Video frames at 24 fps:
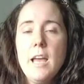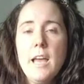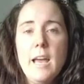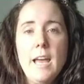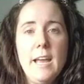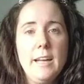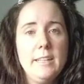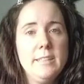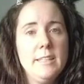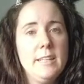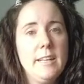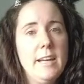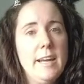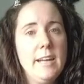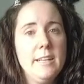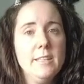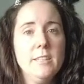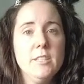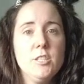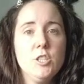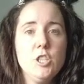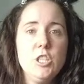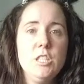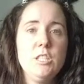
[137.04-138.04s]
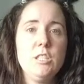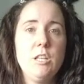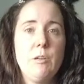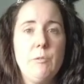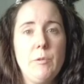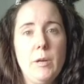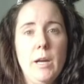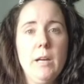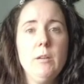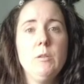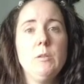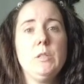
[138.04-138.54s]
and the energies
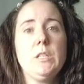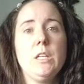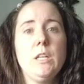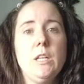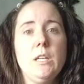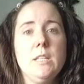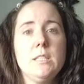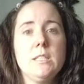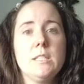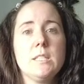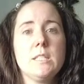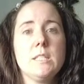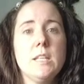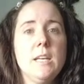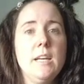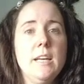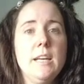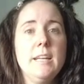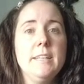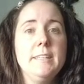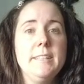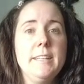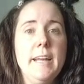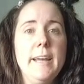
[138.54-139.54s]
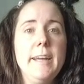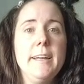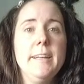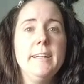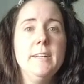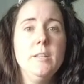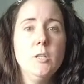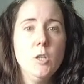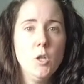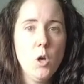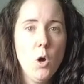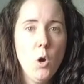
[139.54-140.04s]
around us, they
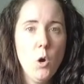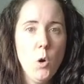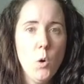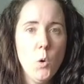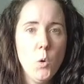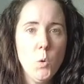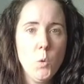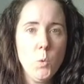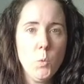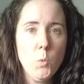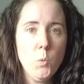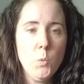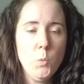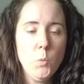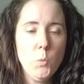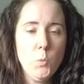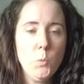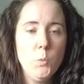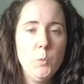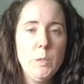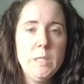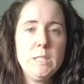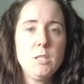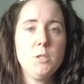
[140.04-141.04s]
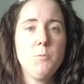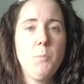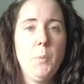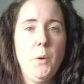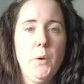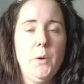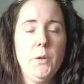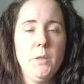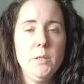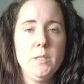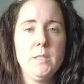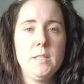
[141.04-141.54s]
know which
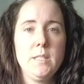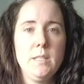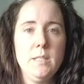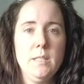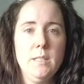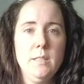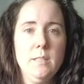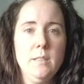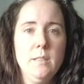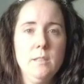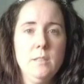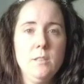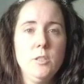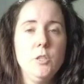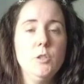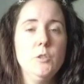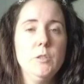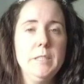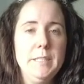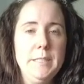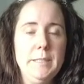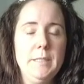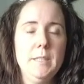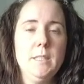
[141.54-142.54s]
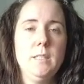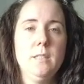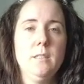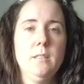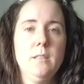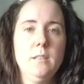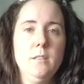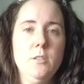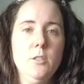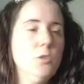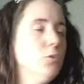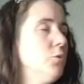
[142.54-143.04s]
person you need.
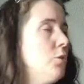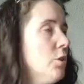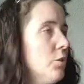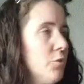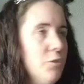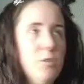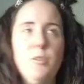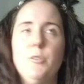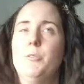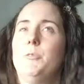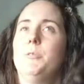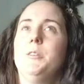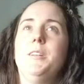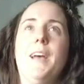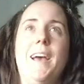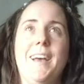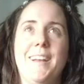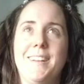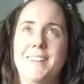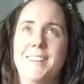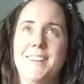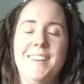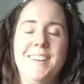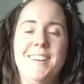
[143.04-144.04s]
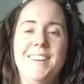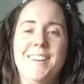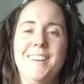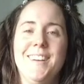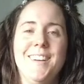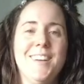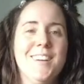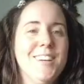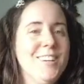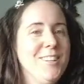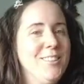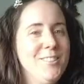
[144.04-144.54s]
You don't know that.
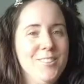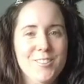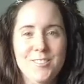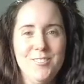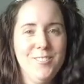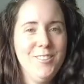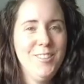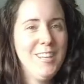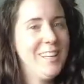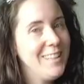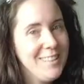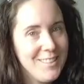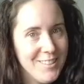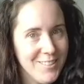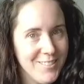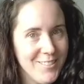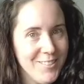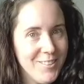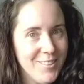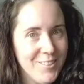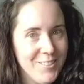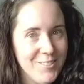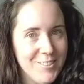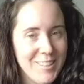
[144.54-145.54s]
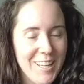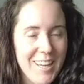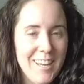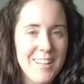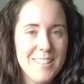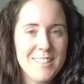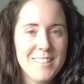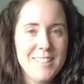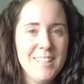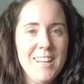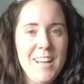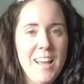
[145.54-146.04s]
You really don't know
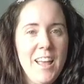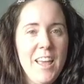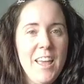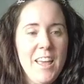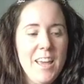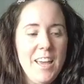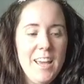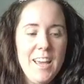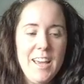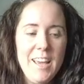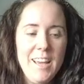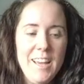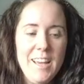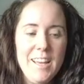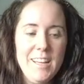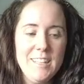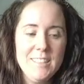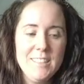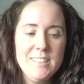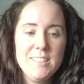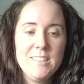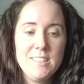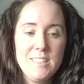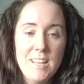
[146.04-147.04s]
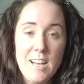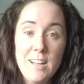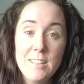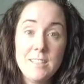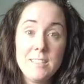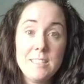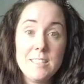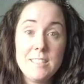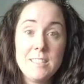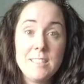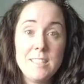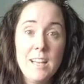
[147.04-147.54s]
that. And
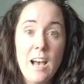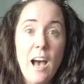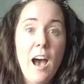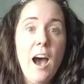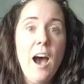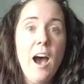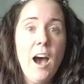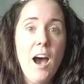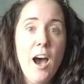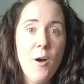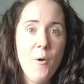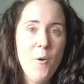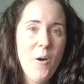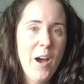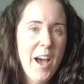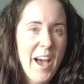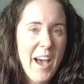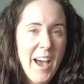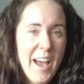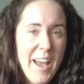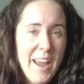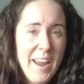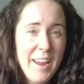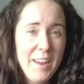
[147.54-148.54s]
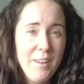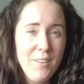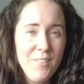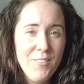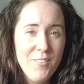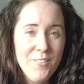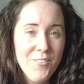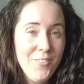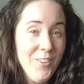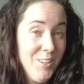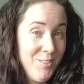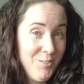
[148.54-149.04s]
that's how I
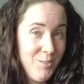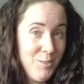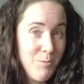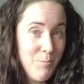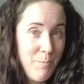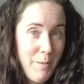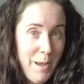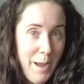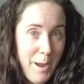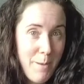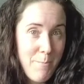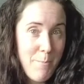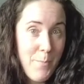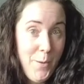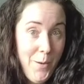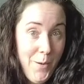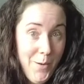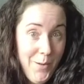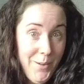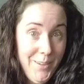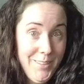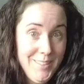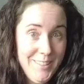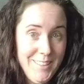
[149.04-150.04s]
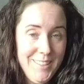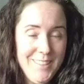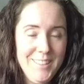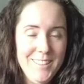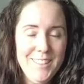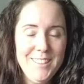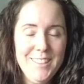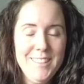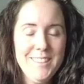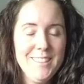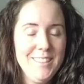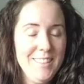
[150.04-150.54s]
found my
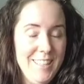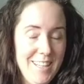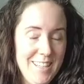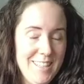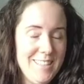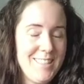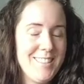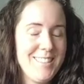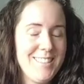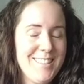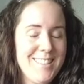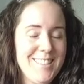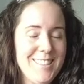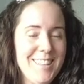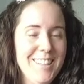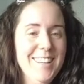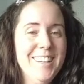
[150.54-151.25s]
partner. Yes.